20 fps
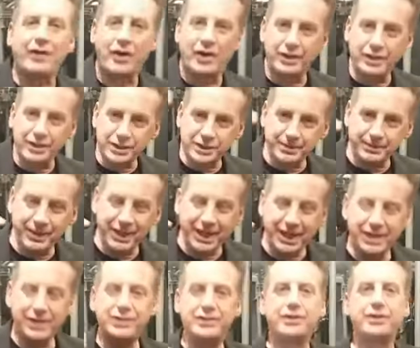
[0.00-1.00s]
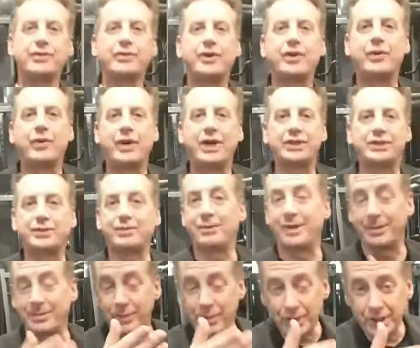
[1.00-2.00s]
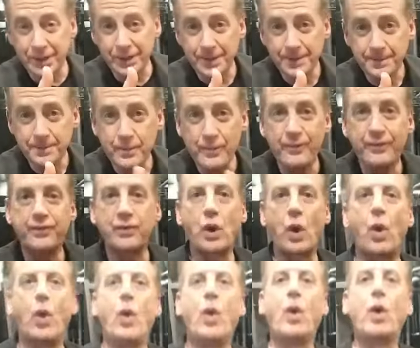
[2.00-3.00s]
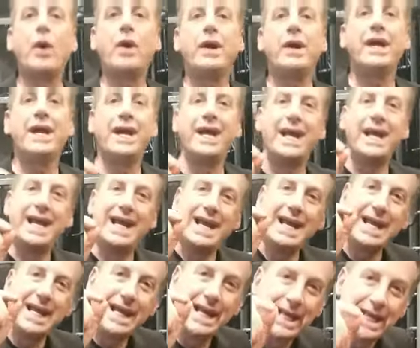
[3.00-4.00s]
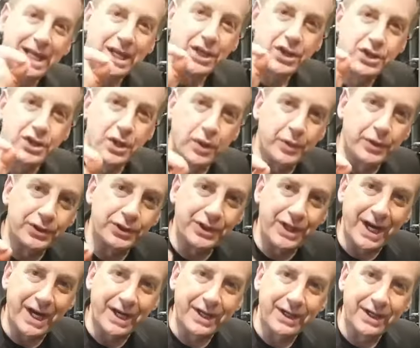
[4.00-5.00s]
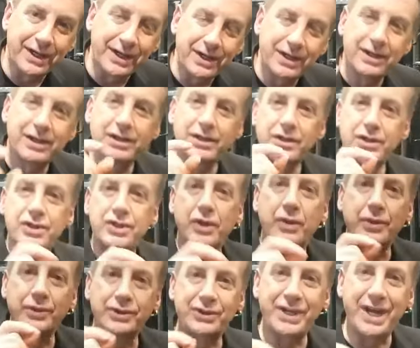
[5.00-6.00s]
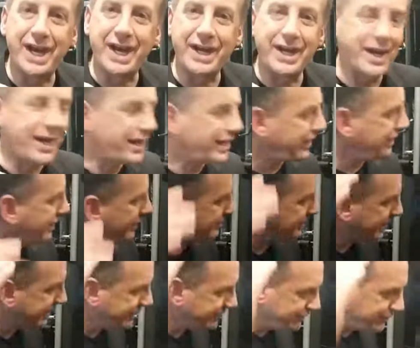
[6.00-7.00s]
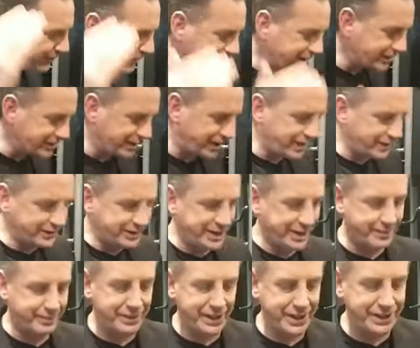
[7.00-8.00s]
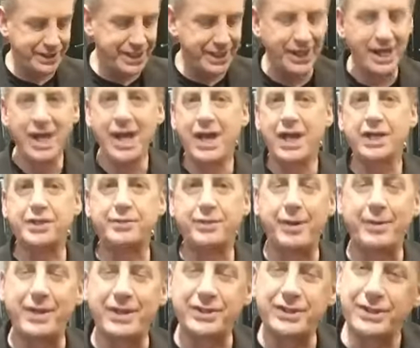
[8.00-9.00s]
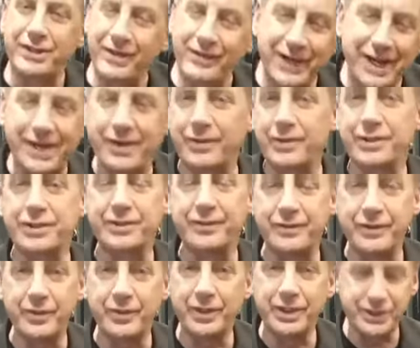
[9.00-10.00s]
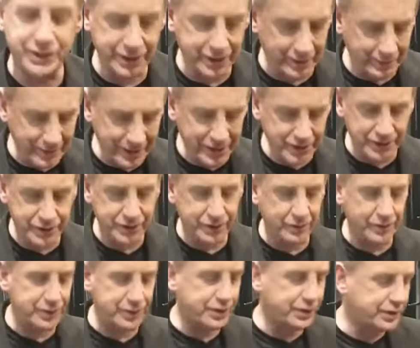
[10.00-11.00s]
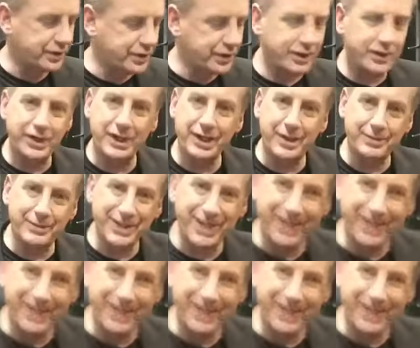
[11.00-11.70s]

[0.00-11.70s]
this page you request my book or Joel's Tech, Joel's Tech and I'm going to give you my entire tech breakdown. I spent about seven hours a few weeks ago making sure it was all current and updated.